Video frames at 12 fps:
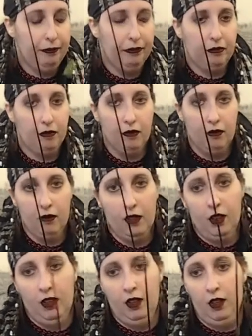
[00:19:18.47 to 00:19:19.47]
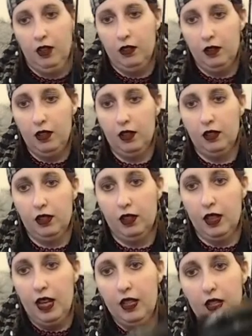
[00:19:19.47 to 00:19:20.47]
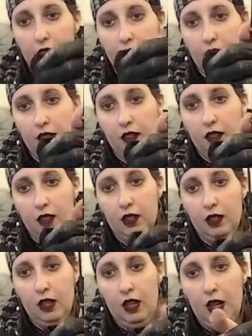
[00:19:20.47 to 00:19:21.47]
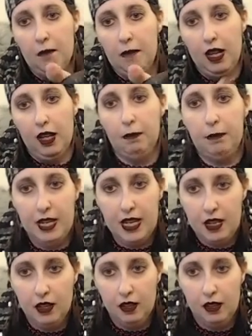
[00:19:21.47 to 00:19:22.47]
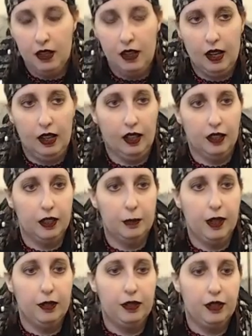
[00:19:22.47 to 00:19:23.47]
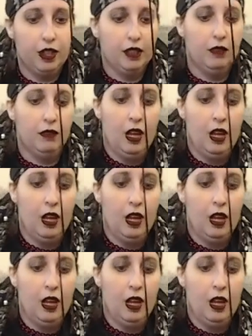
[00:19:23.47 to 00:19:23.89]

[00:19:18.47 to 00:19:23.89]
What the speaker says: If you can see that, that's a little metal bead on your bowstring.